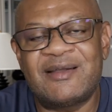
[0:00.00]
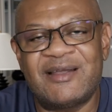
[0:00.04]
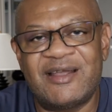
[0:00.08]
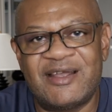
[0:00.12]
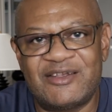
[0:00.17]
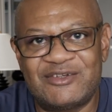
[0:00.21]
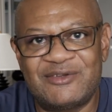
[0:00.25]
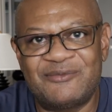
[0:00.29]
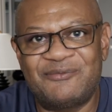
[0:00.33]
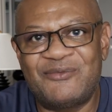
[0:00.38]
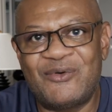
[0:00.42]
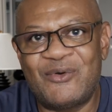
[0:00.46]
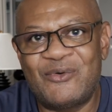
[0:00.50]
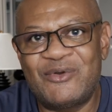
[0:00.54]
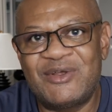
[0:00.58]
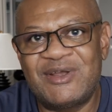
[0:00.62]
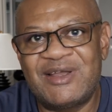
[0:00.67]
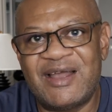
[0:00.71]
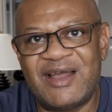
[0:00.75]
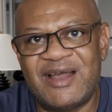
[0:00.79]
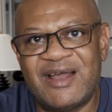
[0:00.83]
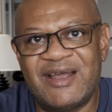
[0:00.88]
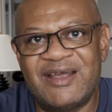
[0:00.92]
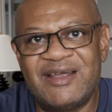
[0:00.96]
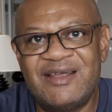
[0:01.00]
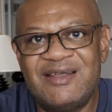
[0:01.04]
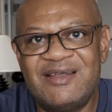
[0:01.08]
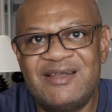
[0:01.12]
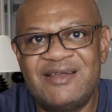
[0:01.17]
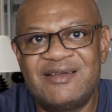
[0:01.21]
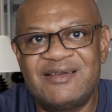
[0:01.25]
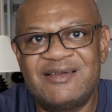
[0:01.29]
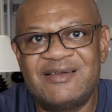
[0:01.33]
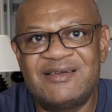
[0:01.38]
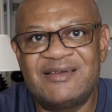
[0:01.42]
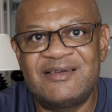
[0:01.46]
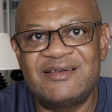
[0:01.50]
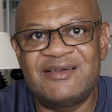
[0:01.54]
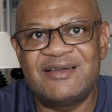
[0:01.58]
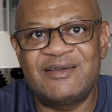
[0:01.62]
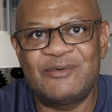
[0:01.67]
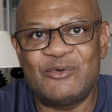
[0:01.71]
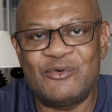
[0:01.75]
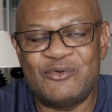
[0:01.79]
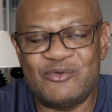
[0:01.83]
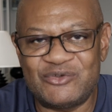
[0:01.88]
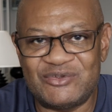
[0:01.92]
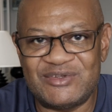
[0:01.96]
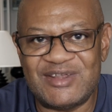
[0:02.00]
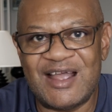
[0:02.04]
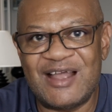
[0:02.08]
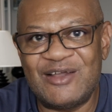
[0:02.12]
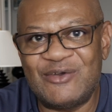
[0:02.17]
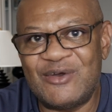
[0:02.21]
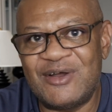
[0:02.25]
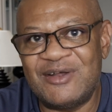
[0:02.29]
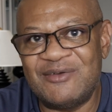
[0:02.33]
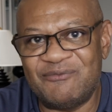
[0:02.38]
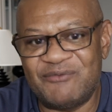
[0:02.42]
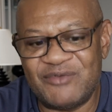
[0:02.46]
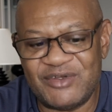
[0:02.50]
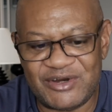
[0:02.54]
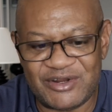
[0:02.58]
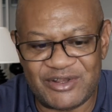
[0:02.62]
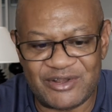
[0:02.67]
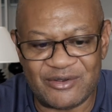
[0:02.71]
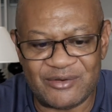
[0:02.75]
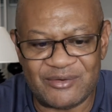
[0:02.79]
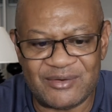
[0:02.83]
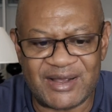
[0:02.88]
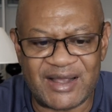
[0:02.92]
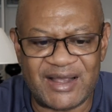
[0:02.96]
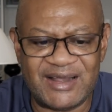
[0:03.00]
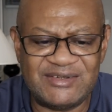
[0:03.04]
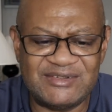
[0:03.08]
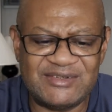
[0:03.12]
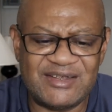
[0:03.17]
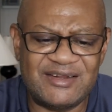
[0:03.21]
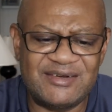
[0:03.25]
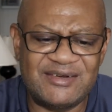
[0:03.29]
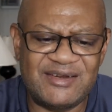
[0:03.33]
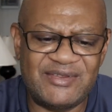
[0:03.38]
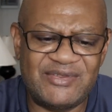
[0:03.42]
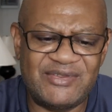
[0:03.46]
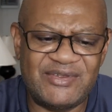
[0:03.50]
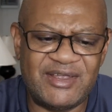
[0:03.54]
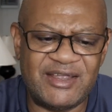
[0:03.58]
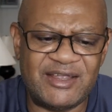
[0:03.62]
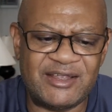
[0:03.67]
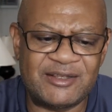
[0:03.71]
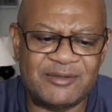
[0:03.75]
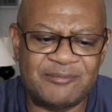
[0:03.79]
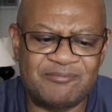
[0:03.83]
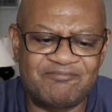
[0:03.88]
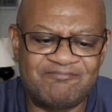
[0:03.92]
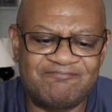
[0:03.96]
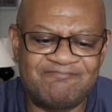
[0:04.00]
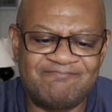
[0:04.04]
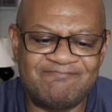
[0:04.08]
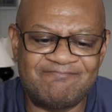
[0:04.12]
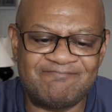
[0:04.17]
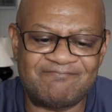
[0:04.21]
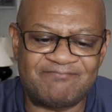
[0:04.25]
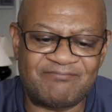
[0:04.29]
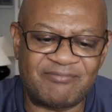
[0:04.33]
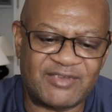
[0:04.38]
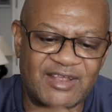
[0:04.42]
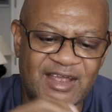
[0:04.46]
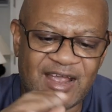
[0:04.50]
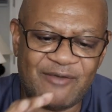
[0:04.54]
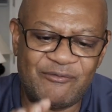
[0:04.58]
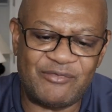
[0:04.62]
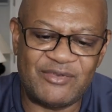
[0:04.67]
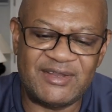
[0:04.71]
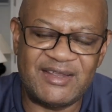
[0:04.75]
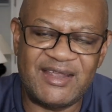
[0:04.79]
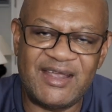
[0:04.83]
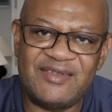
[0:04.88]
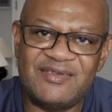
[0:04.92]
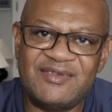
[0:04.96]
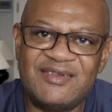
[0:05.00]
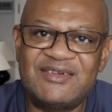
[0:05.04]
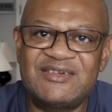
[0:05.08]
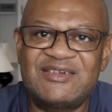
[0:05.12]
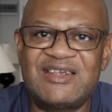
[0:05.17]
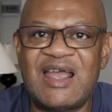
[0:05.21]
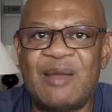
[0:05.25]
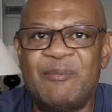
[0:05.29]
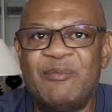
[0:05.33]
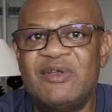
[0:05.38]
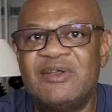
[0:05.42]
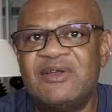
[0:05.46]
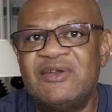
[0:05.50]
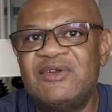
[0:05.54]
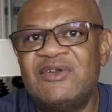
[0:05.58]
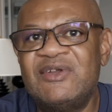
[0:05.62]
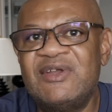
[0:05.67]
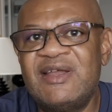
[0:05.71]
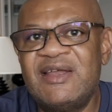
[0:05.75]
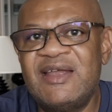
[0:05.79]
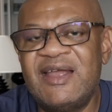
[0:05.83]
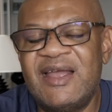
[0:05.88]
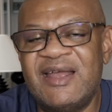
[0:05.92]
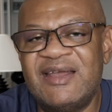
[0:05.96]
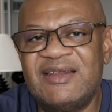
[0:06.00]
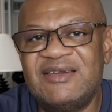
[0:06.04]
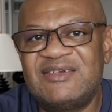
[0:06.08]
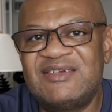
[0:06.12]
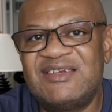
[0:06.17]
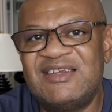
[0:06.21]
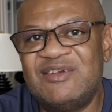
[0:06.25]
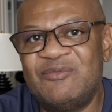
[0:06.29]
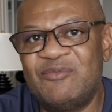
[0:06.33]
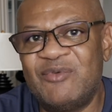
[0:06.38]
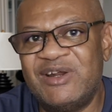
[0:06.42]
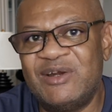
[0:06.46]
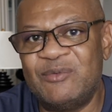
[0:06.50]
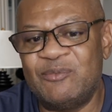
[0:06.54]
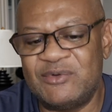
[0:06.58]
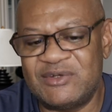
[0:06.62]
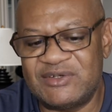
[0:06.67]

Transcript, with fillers: As a photo guy who's now gone video, I started to think, hmm, after getting this camera and seeing what it